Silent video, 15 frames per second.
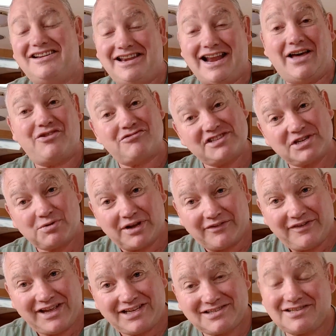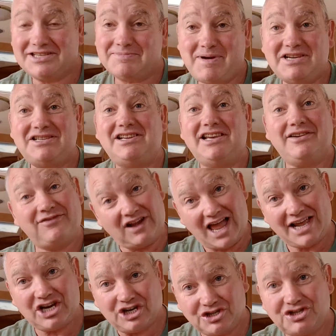Now there is a quick fix, especially if,
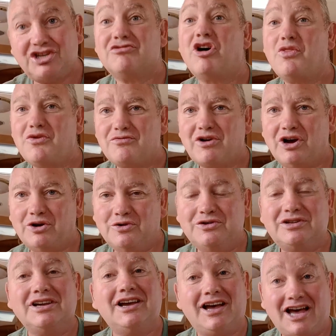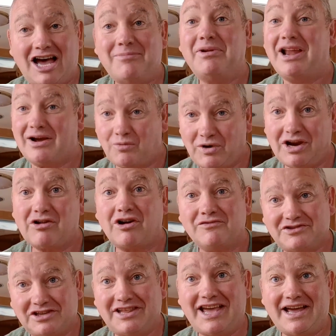like us, you're on the road, like we're on
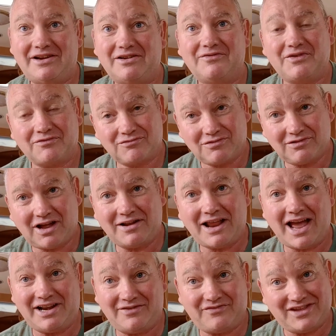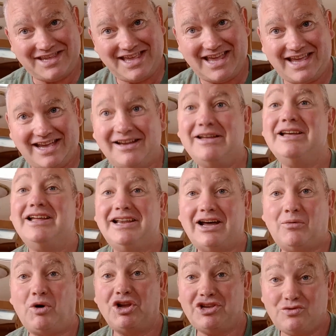to the end of the year.
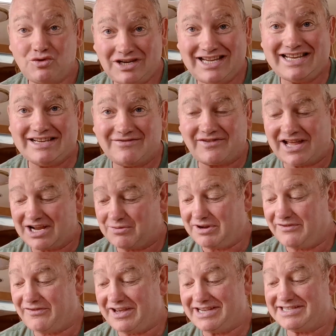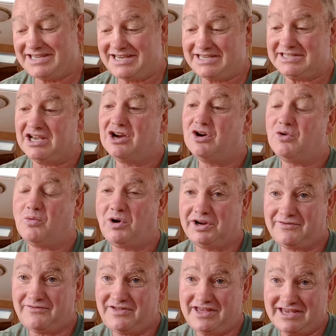Now what you need for that quick fix is
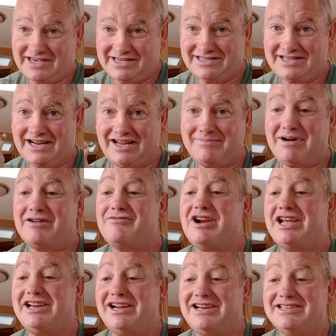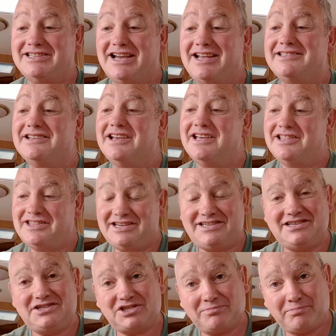one of these. Now you might recognise that.
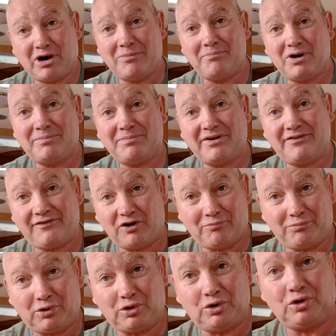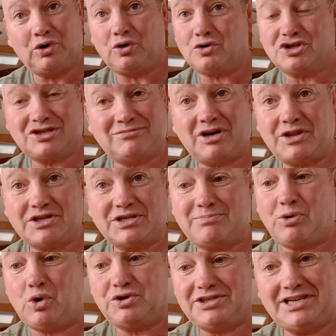This is to pump up a football or some other
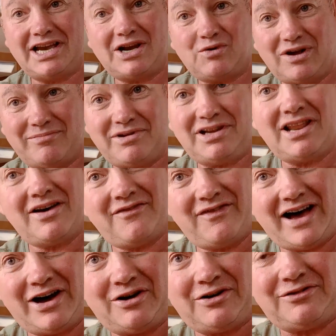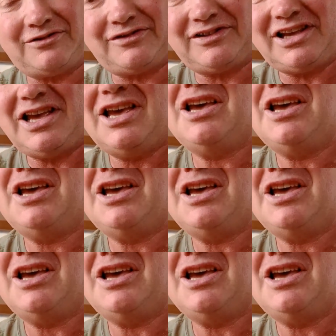sporting equipment, a valve.